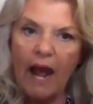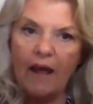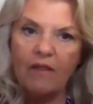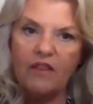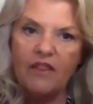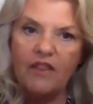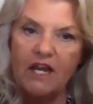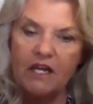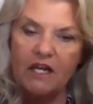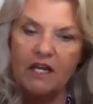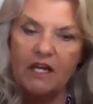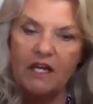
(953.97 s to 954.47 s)

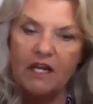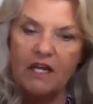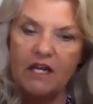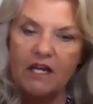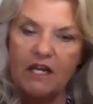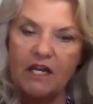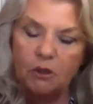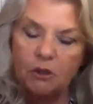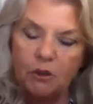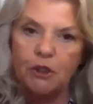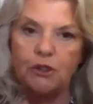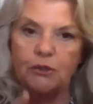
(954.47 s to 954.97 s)
And these
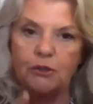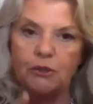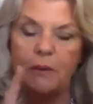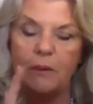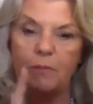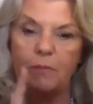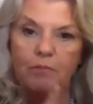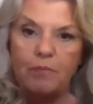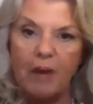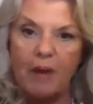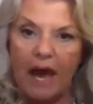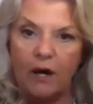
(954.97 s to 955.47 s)
children are
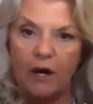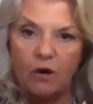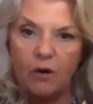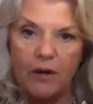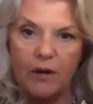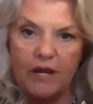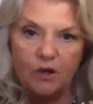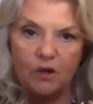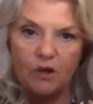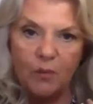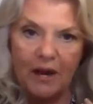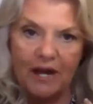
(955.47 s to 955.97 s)
doing
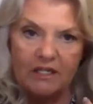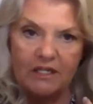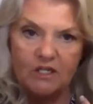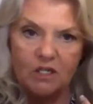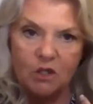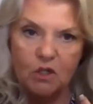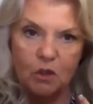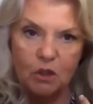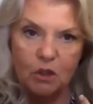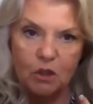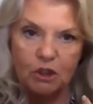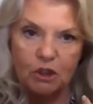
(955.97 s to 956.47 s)
better in
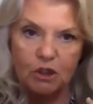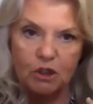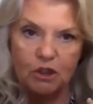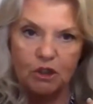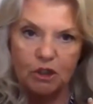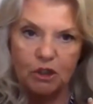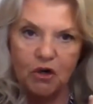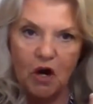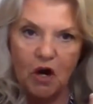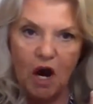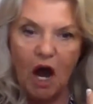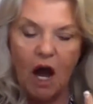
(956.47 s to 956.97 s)
grade school
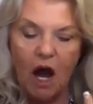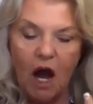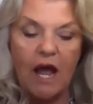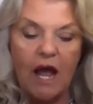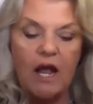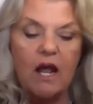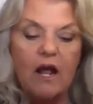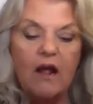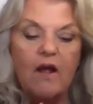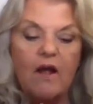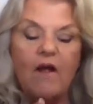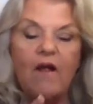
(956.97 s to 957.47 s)
and junior
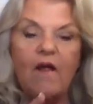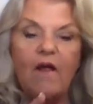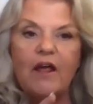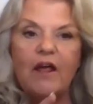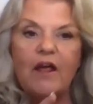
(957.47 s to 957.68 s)
high.